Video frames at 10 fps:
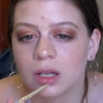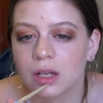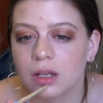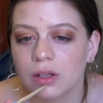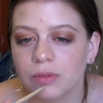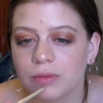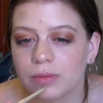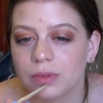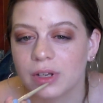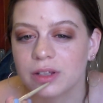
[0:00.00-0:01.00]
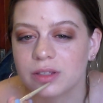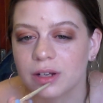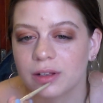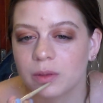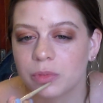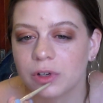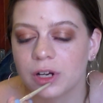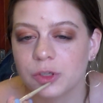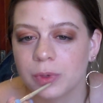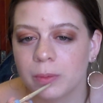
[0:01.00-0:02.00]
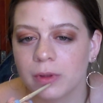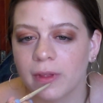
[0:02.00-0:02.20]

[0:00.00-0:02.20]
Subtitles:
And I don't necessarily begrudge people